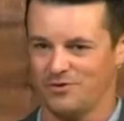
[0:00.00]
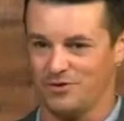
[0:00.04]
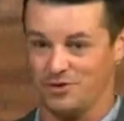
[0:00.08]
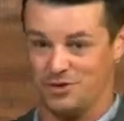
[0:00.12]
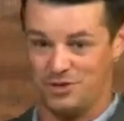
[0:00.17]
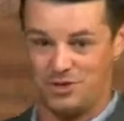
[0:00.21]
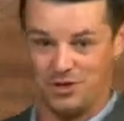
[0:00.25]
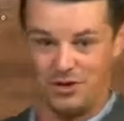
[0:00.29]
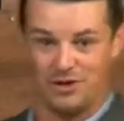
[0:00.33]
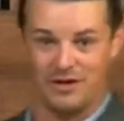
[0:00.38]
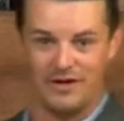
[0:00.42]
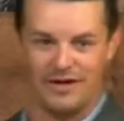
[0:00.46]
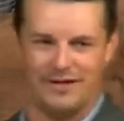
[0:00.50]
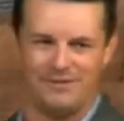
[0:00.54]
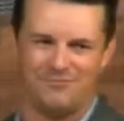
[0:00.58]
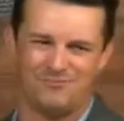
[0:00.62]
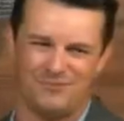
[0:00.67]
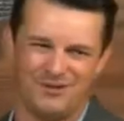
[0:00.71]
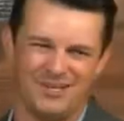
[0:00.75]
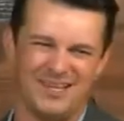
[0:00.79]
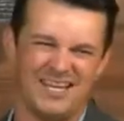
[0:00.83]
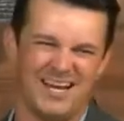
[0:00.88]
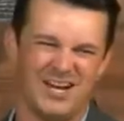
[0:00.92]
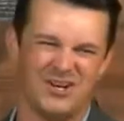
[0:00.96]
or the jury
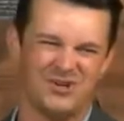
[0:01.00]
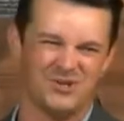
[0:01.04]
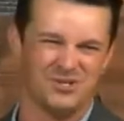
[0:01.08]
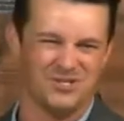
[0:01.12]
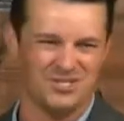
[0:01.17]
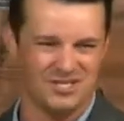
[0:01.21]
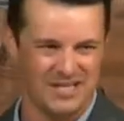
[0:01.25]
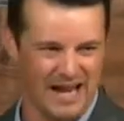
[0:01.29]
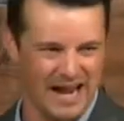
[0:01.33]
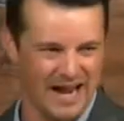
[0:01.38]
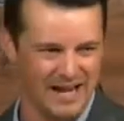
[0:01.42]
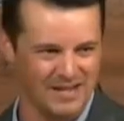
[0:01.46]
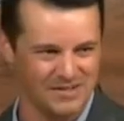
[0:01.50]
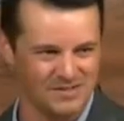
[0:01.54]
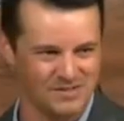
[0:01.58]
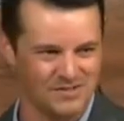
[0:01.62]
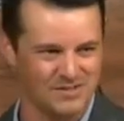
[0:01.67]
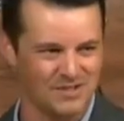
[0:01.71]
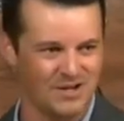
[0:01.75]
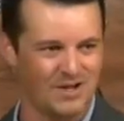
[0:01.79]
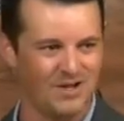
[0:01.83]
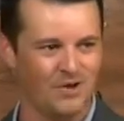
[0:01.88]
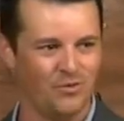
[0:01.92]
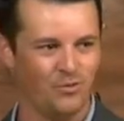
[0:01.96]
really
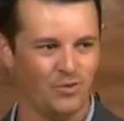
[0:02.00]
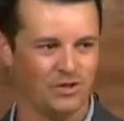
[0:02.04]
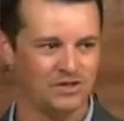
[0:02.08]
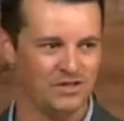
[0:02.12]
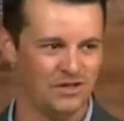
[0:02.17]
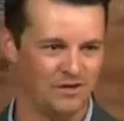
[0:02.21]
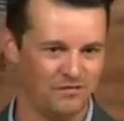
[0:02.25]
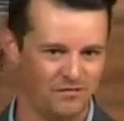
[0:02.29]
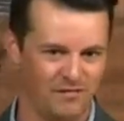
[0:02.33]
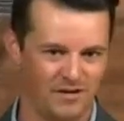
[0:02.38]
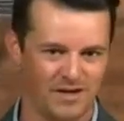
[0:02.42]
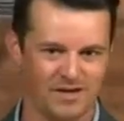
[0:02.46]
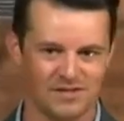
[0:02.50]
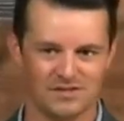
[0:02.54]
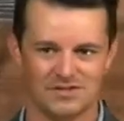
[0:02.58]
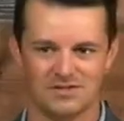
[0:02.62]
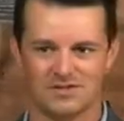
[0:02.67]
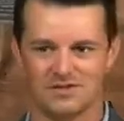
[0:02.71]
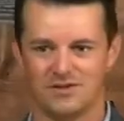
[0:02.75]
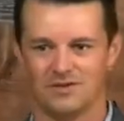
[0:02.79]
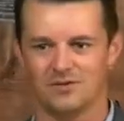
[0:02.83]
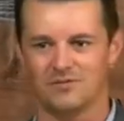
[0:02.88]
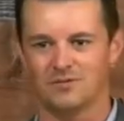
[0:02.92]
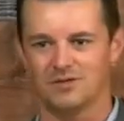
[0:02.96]
understands what the
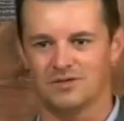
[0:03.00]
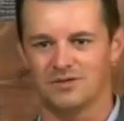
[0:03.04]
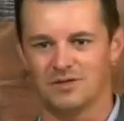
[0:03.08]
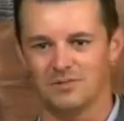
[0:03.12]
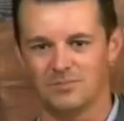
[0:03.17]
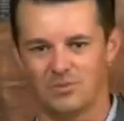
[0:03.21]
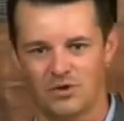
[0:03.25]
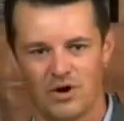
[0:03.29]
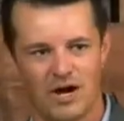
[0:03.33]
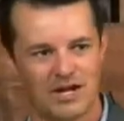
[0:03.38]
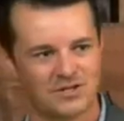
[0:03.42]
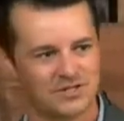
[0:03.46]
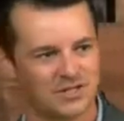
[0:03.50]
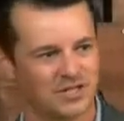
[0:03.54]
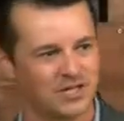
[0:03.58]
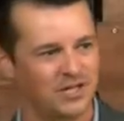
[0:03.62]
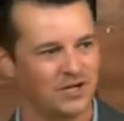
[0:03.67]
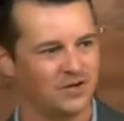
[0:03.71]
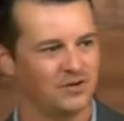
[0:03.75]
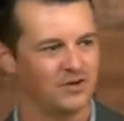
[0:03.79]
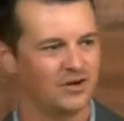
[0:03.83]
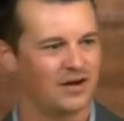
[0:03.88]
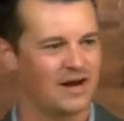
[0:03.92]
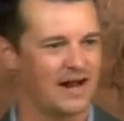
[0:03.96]
defense or what the
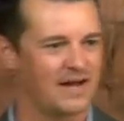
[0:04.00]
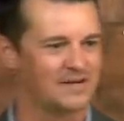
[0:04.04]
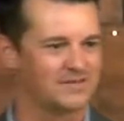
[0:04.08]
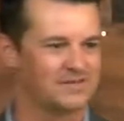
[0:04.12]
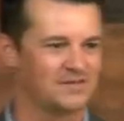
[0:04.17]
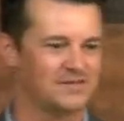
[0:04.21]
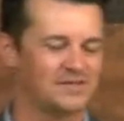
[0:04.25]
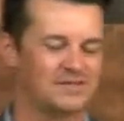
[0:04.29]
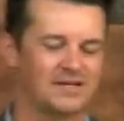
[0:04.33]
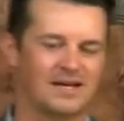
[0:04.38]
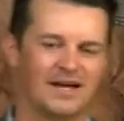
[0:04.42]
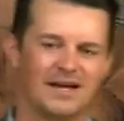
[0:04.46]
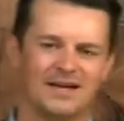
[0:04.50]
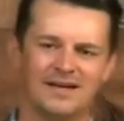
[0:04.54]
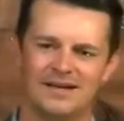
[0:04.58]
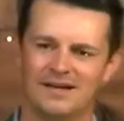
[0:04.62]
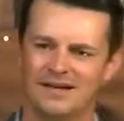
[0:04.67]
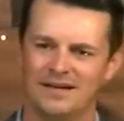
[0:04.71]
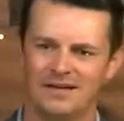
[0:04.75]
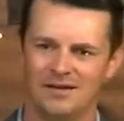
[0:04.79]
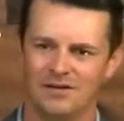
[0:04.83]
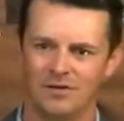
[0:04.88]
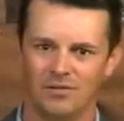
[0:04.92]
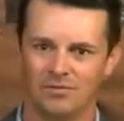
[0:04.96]
prosecutor has to say?
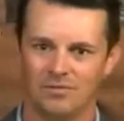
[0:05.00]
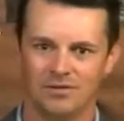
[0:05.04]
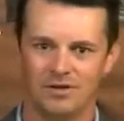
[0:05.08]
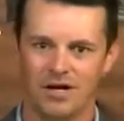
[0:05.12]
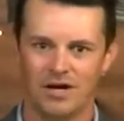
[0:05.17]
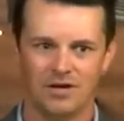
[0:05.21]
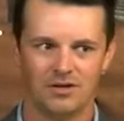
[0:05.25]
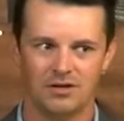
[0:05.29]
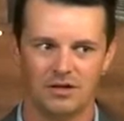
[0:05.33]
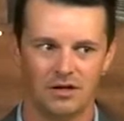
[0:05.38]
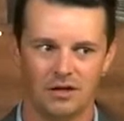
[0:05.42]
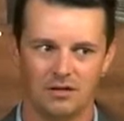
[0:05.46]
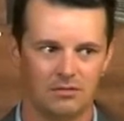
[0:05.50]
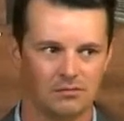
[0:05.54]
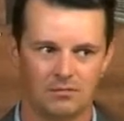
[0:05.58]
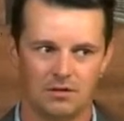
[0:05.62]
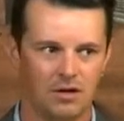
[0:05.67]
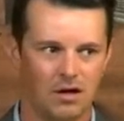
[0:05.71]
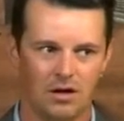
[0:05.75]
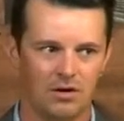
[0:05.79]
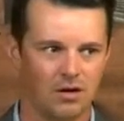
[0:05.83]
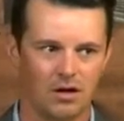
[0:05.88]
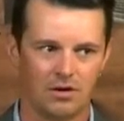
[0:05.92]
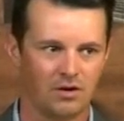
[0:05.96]
Well, no, you go,
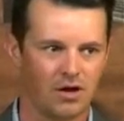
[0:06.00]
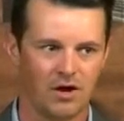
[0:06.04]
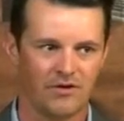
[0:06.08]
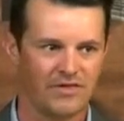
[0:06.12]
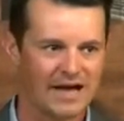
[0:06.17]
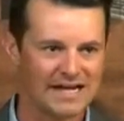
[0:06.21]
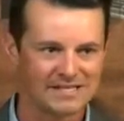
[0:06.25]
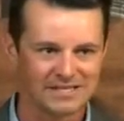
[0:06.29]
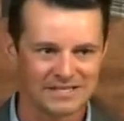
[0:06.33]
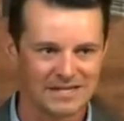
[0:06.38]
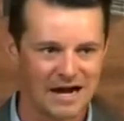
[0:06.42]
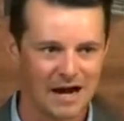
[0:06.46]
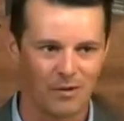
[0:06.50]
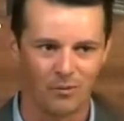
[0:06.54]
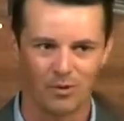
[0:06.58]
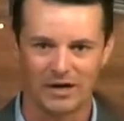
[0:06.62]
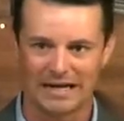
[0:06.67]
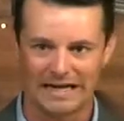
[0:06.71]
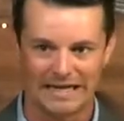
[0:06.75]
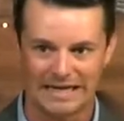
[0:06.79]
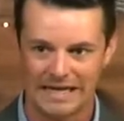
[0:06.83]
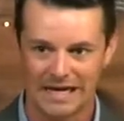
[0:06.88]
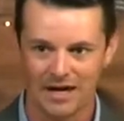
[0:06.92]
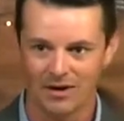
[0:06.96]
no, no, no, that's not
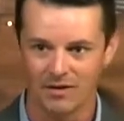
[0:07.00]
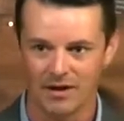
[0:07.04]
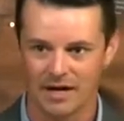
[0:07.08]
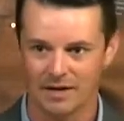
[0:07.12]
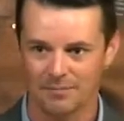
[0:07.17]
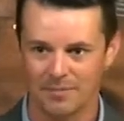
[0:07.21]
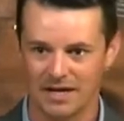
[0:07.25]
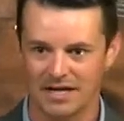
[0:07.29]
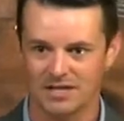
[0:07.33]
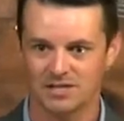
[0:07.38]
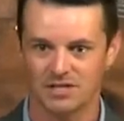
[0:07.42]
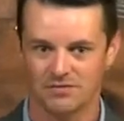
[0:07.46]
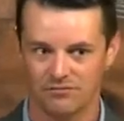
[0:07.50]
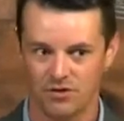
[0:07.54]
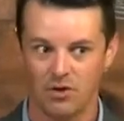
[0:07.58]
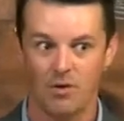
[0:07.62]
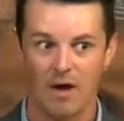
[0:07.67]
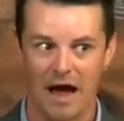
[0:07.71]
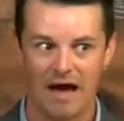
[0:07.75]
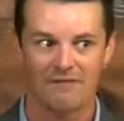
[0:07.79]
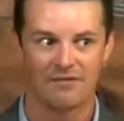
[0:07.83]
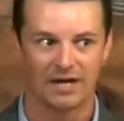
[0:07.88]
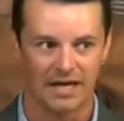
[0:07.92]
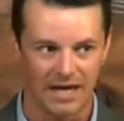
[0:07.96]
what a hearing means. If
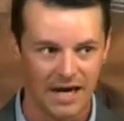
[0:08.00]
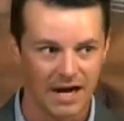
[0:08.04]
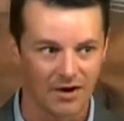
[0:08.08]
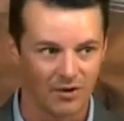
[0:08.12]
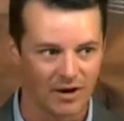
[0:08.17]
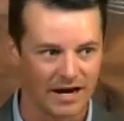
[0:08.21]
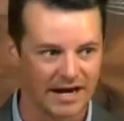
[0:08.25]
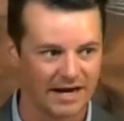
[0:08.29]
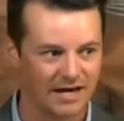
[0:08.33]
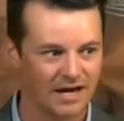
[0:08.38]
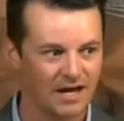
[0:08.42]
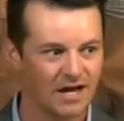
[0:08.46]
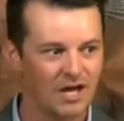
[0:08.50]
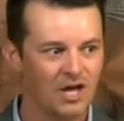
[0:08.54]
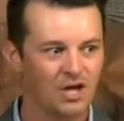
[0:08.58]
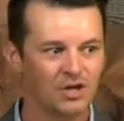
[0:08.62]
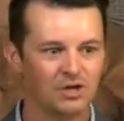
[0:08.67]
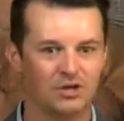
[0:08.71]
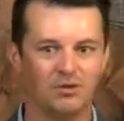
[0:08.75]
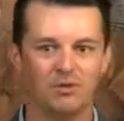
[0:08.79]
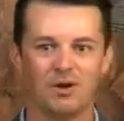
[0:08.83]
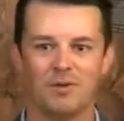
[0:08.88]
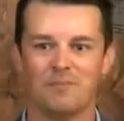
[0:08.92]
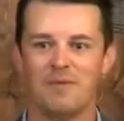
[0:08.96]
you have a hearing,
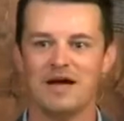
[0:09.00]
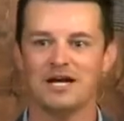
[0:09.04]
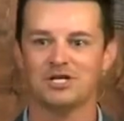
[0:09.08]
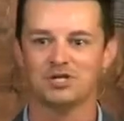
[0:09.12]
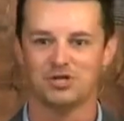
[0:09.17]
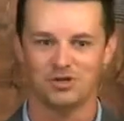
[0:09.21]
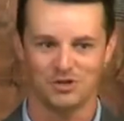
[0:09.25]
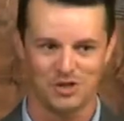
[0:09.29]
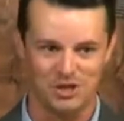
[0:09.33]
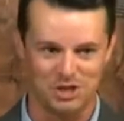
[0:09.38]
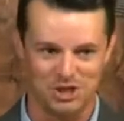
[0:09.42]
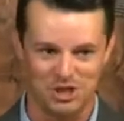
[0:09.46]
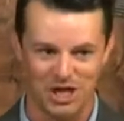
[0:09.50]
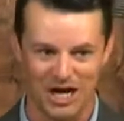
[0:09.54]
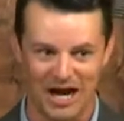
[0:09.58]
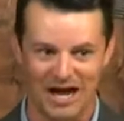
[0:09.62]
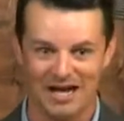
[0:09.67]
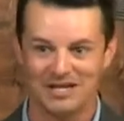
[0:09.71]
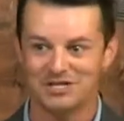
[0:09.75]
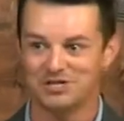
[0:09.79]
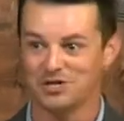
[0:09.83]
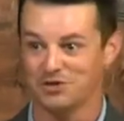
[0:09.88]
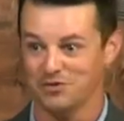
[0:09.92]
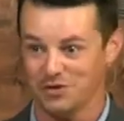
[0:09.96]
you want to make sure the
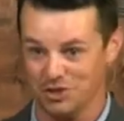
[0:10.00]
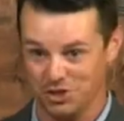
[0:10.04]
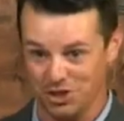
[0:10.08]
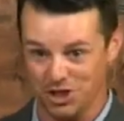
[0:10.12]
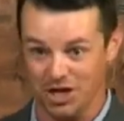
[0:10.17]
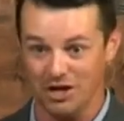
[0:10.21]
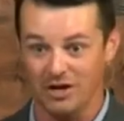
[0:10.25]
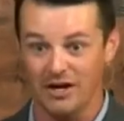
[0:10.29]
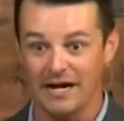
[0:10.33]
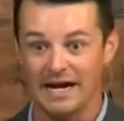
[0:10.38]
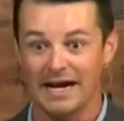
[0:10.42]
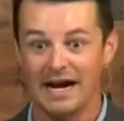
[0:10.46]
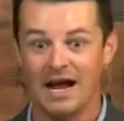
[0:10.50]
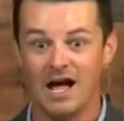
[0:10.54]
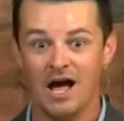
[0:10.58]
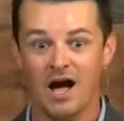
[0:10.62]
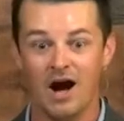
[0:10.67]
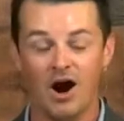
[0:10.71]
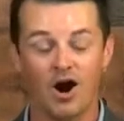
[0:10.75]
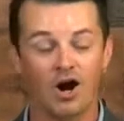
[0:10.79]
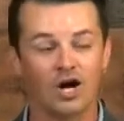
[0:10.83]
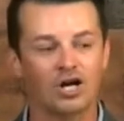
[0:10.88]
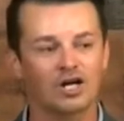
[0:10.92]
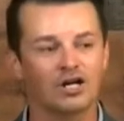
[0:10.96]
judge and the jury
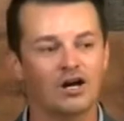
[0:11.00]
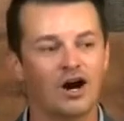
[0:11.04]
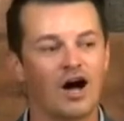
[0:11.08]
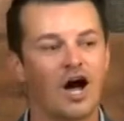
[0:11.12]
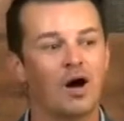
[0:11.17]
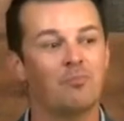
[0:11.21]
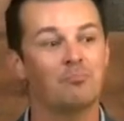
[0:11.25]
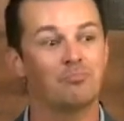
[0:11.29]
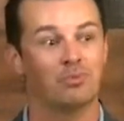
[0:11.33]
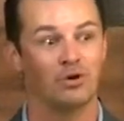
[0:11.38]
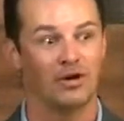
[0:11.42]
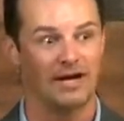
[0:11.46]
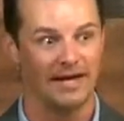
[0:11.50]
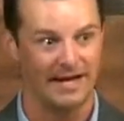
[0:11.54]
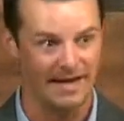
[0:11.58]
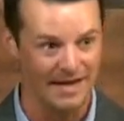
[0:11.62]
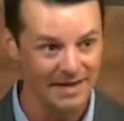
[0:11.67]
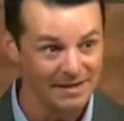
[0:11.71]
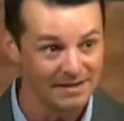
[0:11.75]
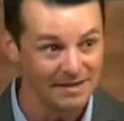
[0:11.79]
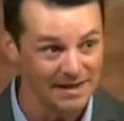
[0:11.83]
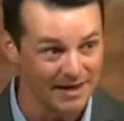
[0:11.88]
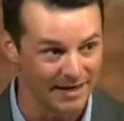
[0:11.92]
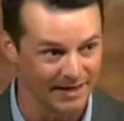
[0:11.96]
are
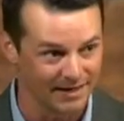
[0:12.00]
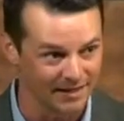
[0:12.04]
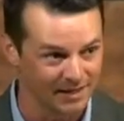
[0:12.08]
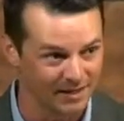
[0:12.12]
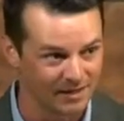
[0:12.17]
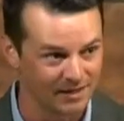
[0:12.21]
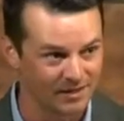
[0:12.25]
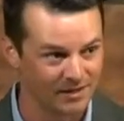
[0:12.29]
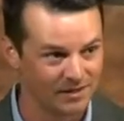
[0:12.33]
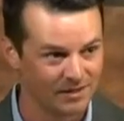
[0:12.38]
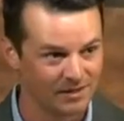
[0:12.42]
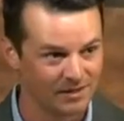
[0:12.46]
comprehending